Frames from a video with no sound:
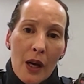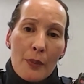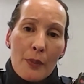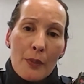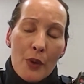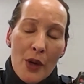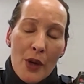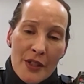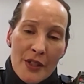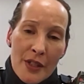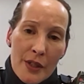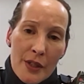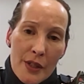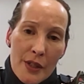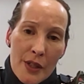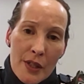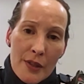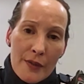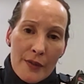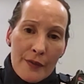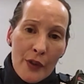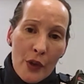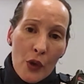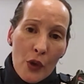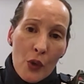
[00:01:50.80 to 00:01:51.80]
presence
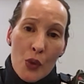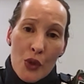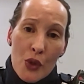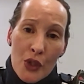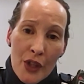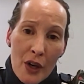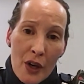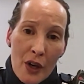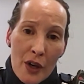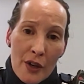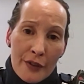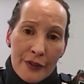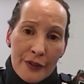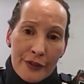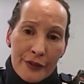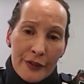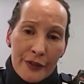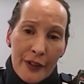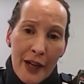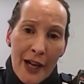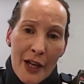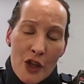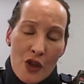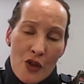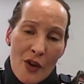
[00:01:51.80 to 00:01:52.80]
for all staff
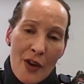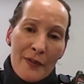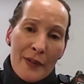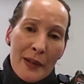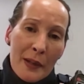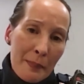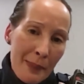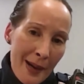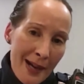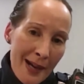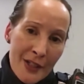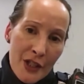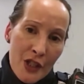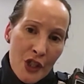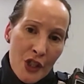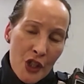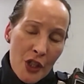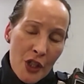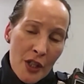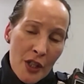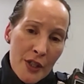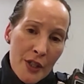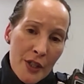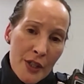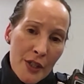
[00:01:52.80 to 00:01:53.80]
and travelling
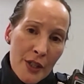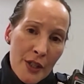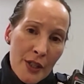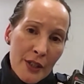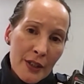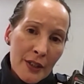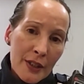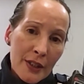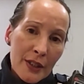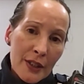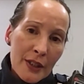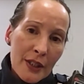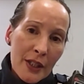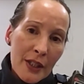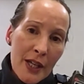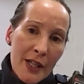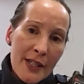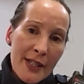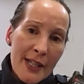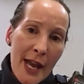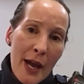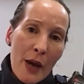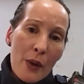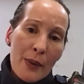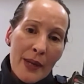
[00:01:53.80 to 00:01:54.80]
passengers, and
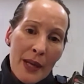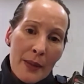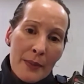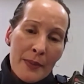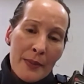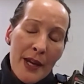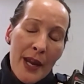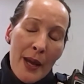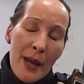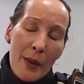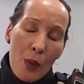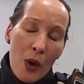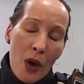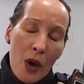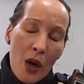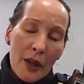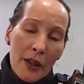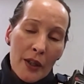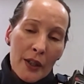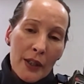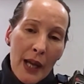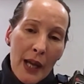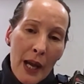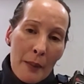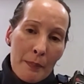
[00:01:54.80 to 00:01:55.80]
to help keep the network
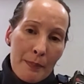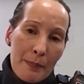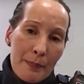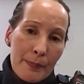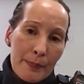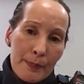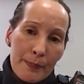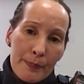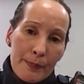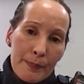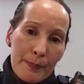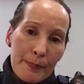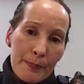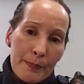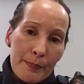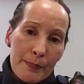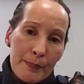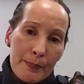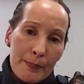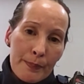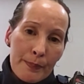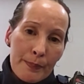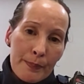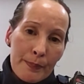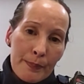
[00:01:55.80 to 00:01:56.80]
and
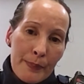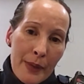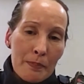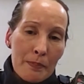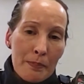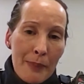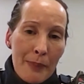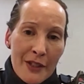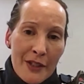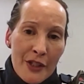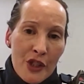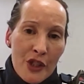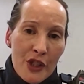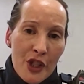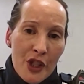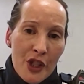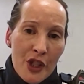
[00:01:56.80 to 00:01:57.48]
people and passengers